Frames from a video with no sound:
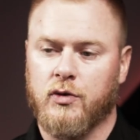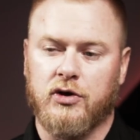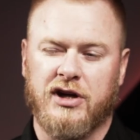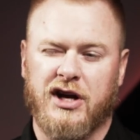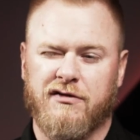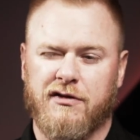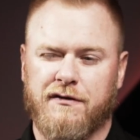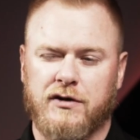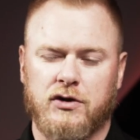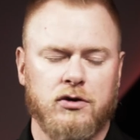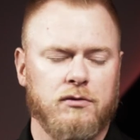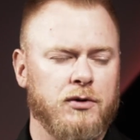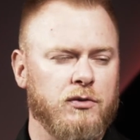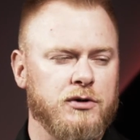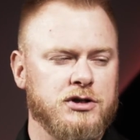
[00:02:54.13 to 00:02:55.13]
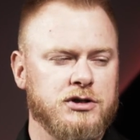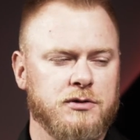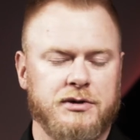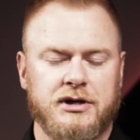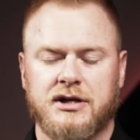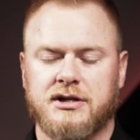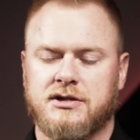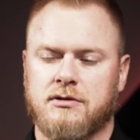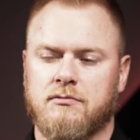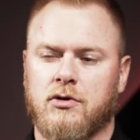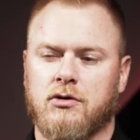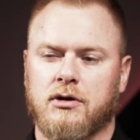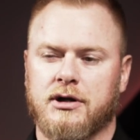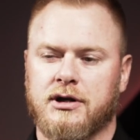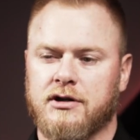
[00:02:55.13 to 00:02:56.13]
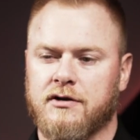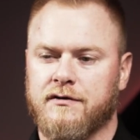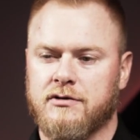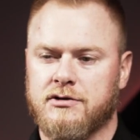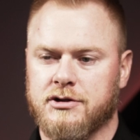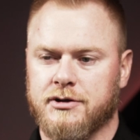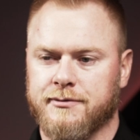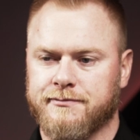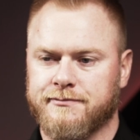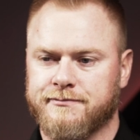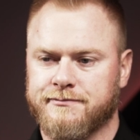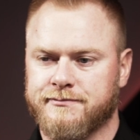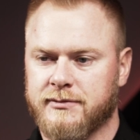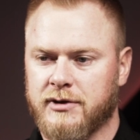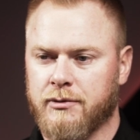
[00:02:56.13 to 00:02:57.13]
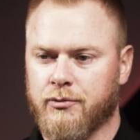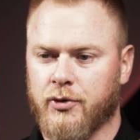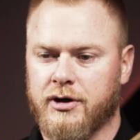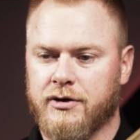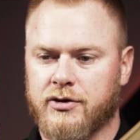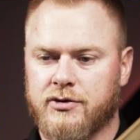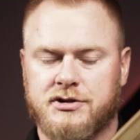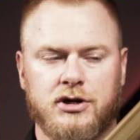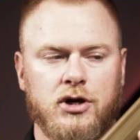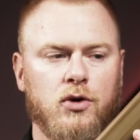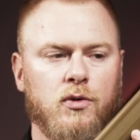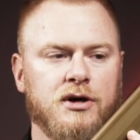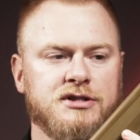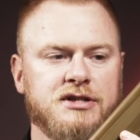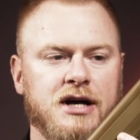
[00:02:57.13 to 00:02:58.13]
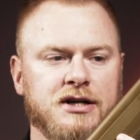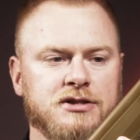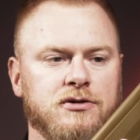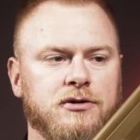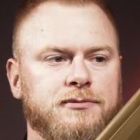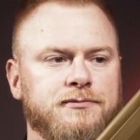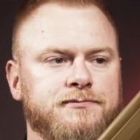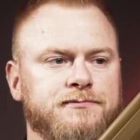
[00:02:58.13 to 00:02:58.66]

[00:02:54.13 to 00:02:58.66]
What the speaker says: We only have a few, but we should be getting some more in the future. Beretta 1301 Tactical.